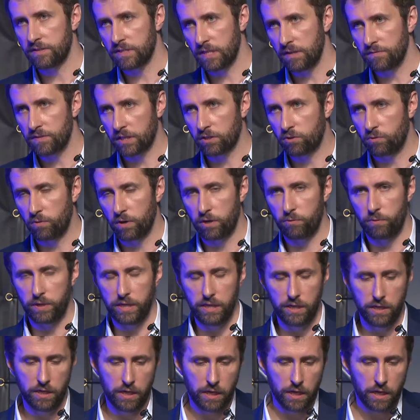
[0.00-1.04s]
save that query
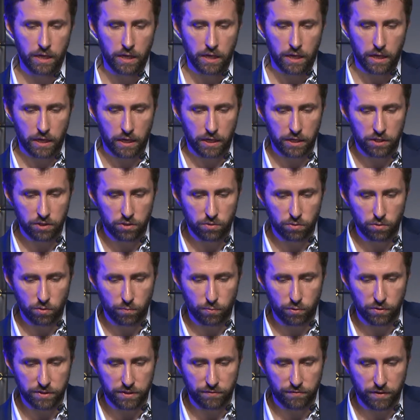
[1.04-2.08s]
uh, into a
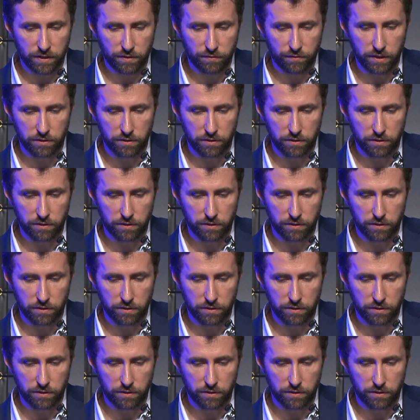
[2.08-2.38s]
predefined